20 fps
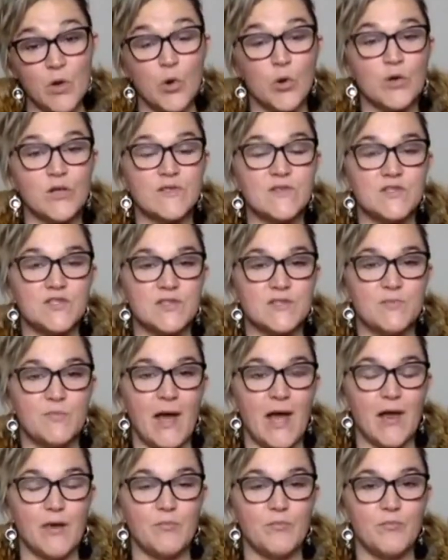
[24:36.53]
Or is it just
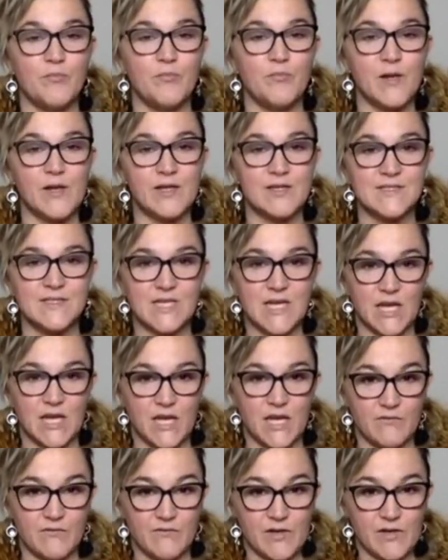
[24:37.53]
bad because it
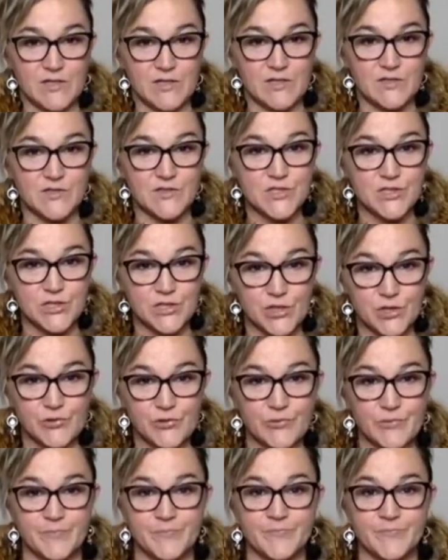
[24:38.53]
inconvenienced you?